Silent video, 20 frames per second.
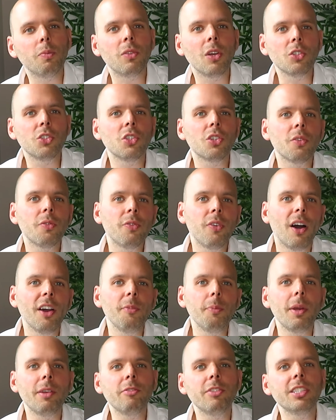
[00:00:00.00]
Those are the
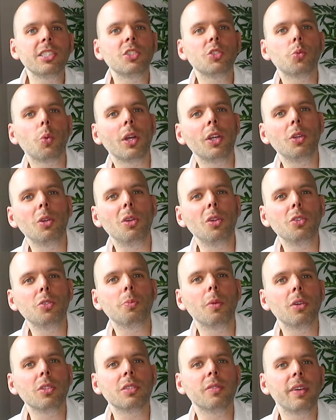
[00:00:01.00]
5 main reasons why you
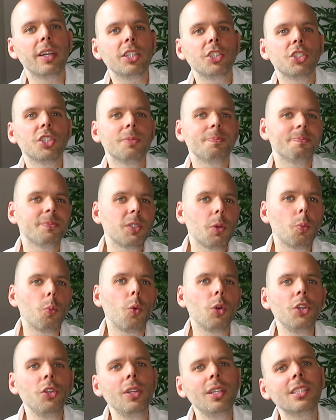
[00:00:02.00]
lose motivation. So
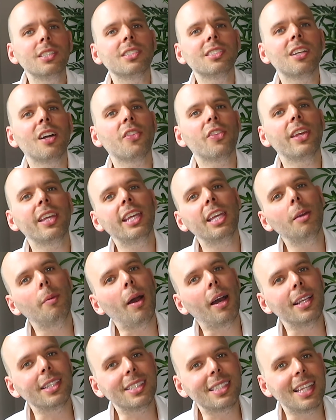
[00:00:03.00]
what you need to start thinking
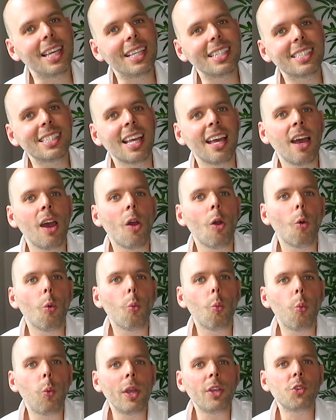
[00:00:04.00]
about is this:
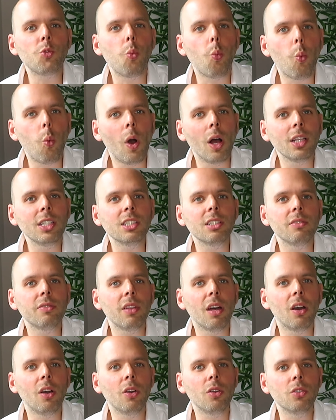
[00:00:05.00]
which ones of
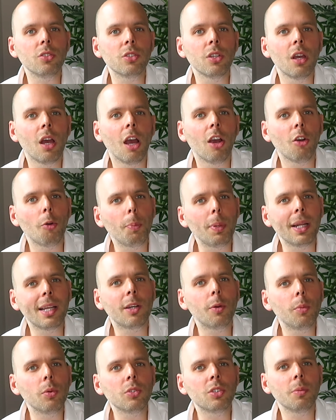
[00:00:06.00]
those are
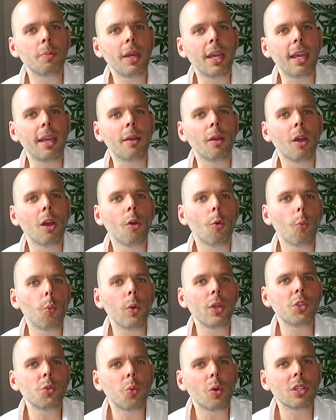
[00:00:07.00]
applicable to me?
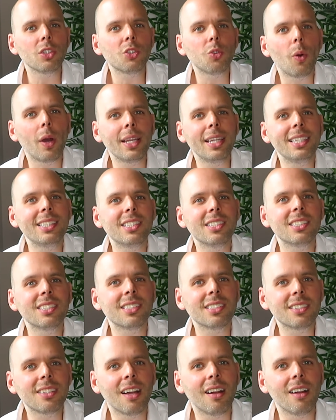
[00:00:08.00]
Which ones do I need to
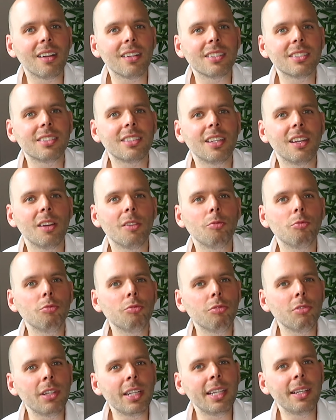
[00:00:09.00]
start to
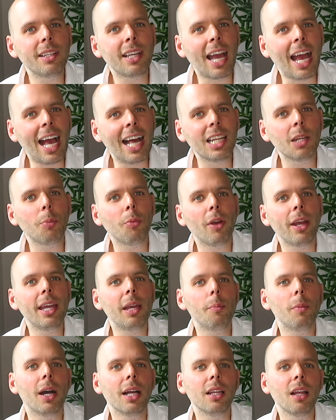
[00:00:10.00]
recalibrate
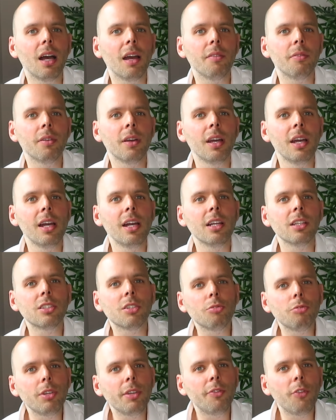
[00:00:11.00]
in my life,
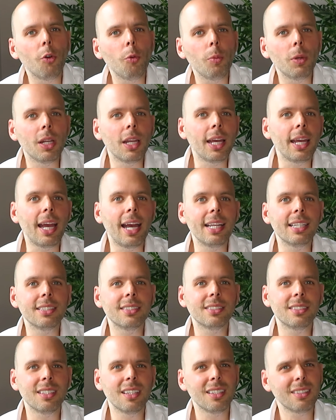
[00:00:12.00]
to reformulate
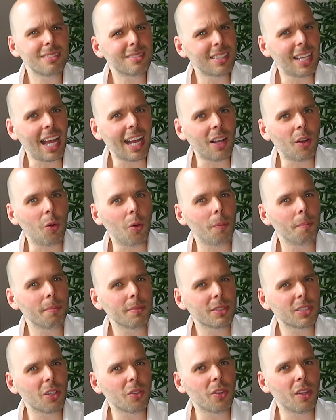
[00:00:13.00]
and to tackle,
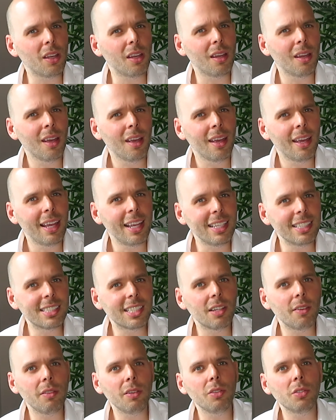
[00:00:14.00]
so that
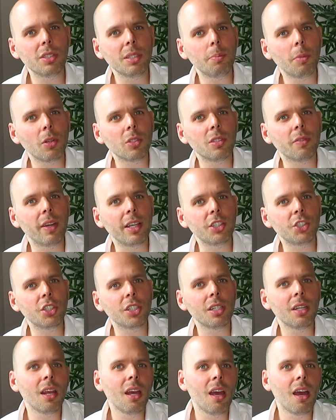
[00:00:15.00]
instead of losing
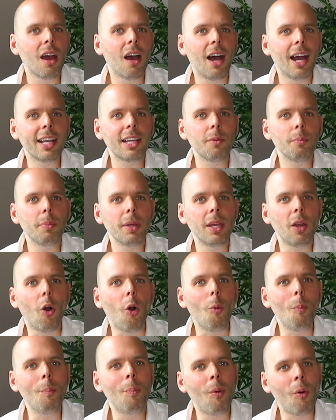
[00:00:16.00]
motivation, I can be
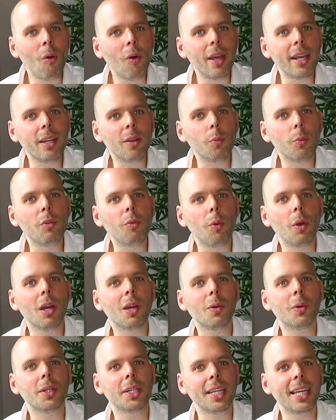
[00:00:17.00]
on point with
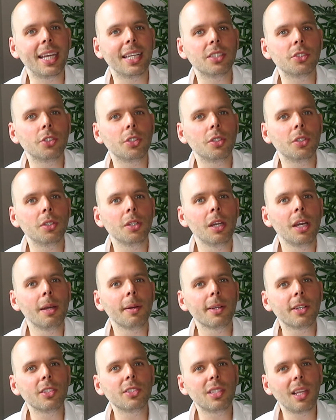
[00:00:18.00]
where I want to get to?
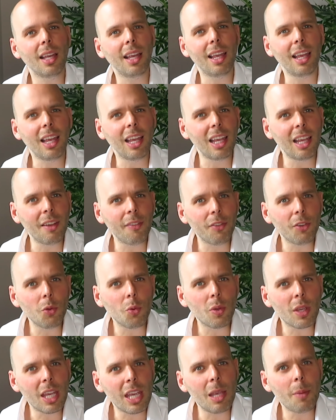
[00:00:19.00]
Because if
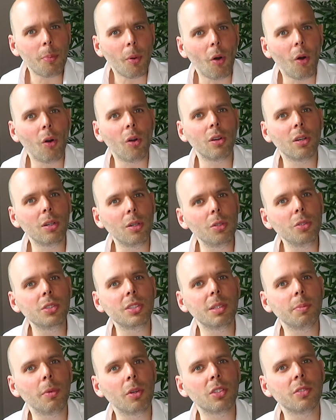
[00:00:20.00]
you keep on
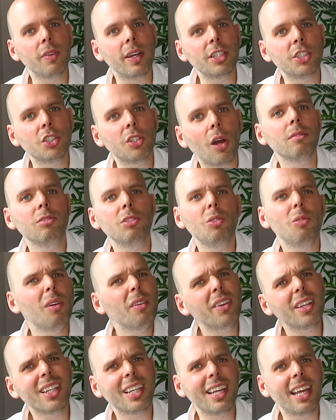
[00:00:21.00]
losing motivation, you're
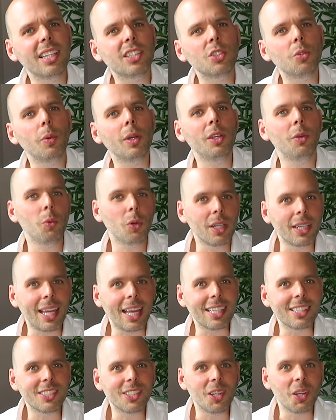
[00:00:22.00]
never going to get to where you want to
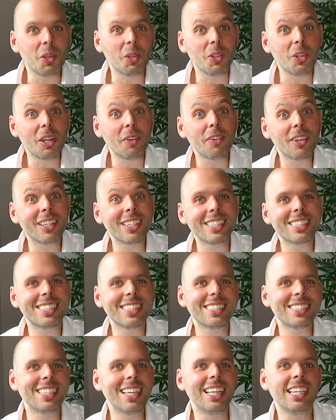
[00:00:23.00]
get to. You're never going to
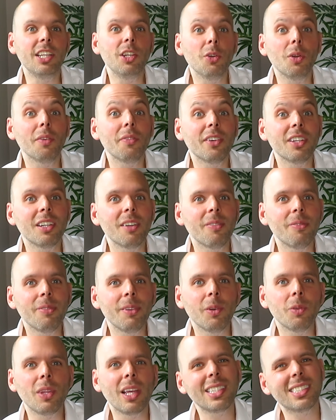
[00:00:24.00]
succeed, and you're never going to
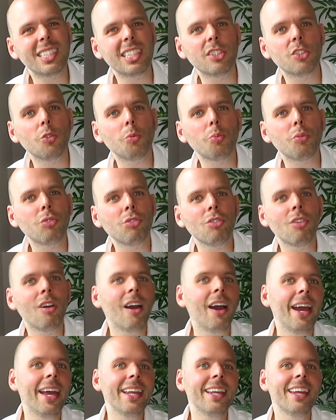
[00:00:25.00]
feel that sense of
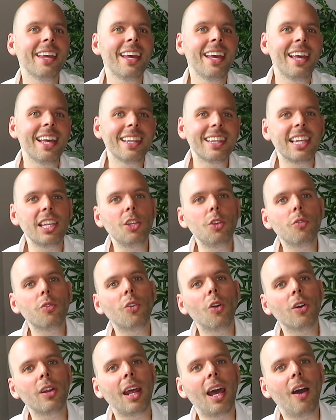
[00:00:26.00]
pride that you've
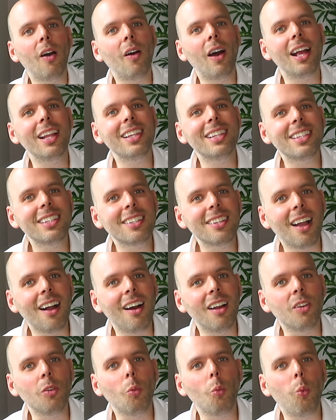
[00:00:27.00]
gone out and
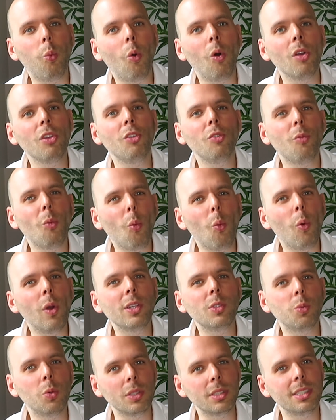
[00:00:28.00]
done what you've
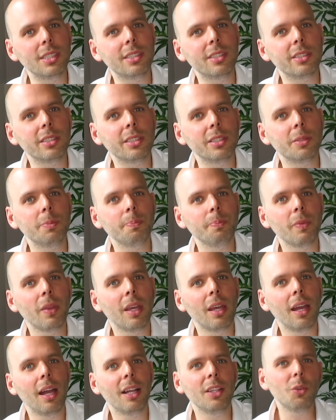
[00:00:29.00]
always wanted to do.
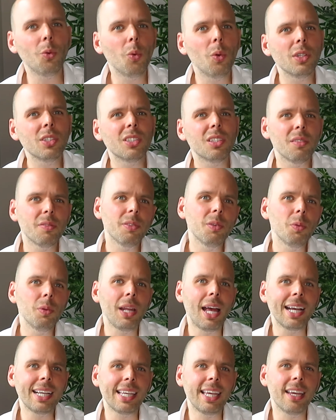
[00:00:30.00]
And you're always going to feel
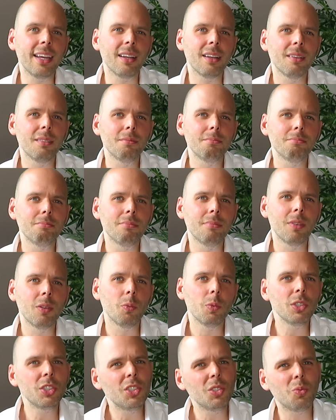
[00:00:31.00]
lacking,
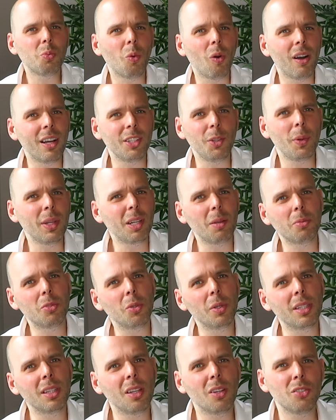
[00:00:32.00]
which is why you end up
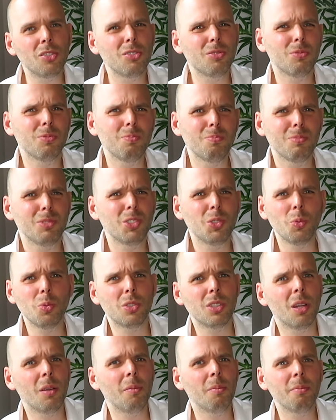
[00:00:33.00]
doing those
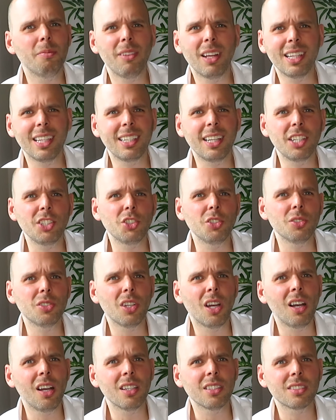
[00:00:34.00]
short-term validation
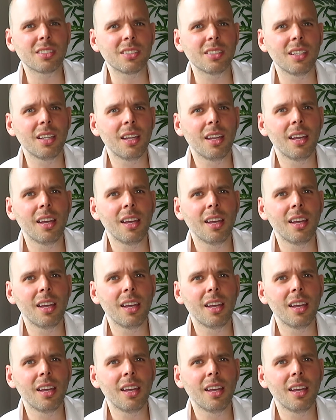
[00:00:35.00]
tasks.